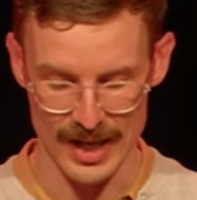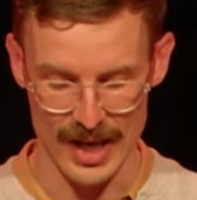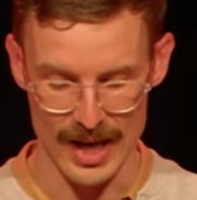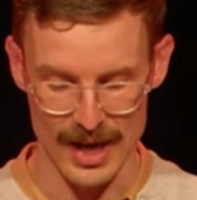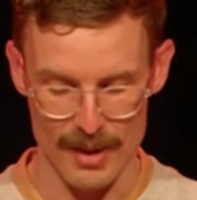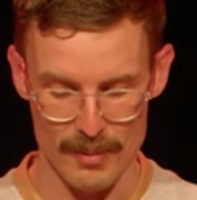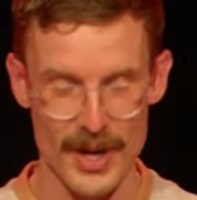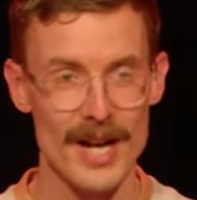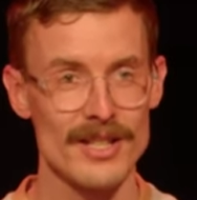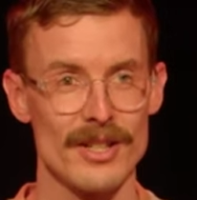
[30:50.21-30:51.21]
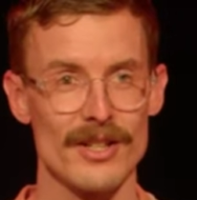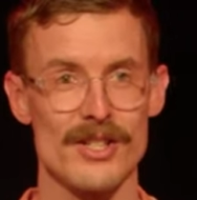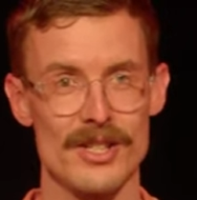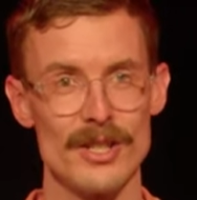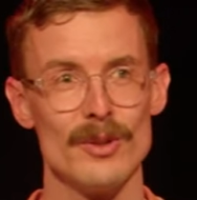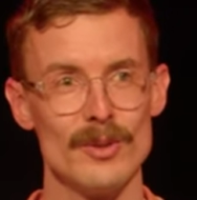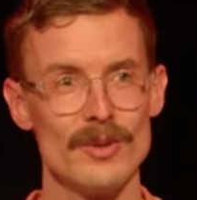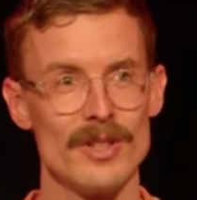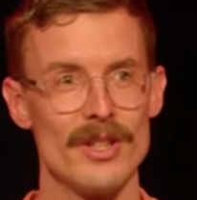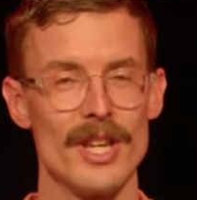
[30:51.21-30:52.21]
But
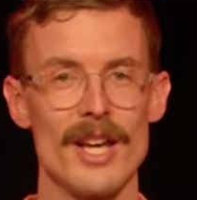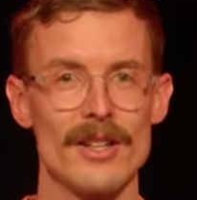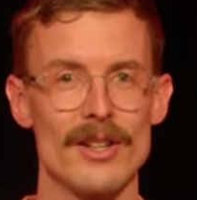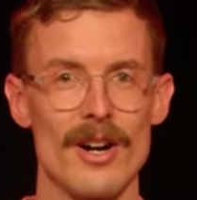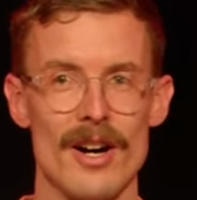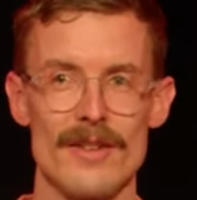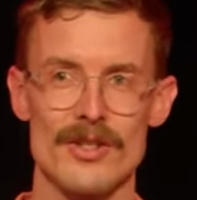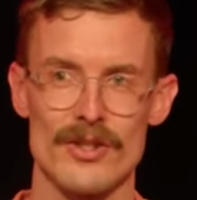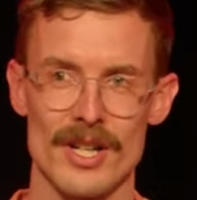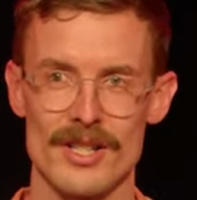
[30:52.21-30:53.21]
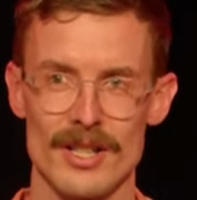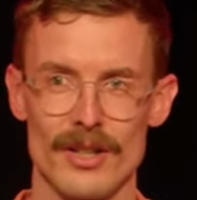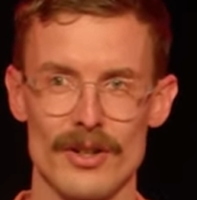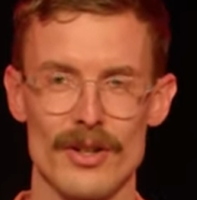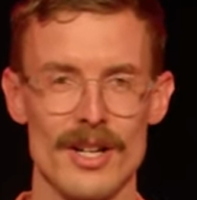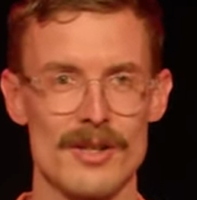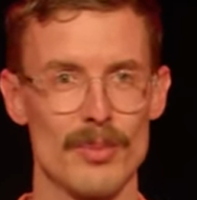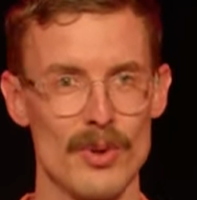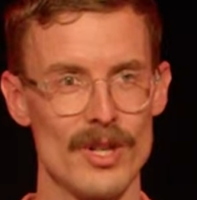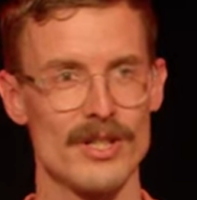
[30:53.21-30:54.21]
still, their lives, trusting in Christ,
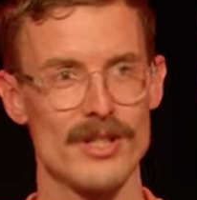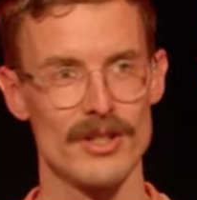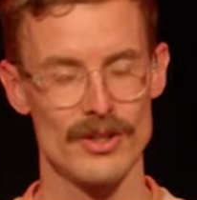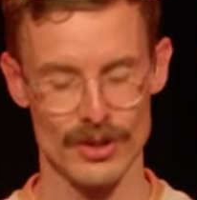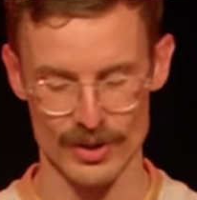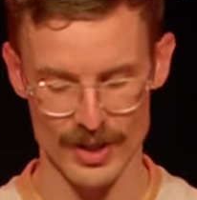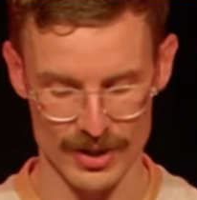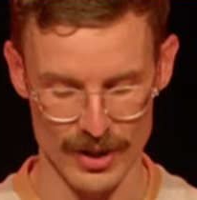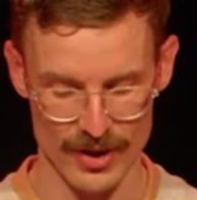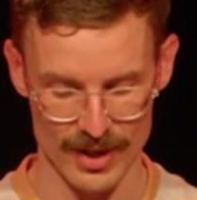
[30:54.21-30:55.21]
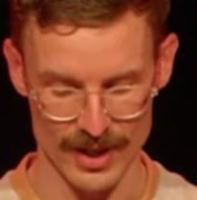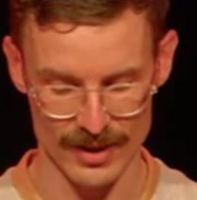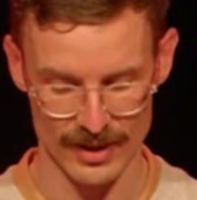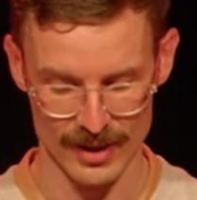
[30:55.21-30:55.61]
point to eternity.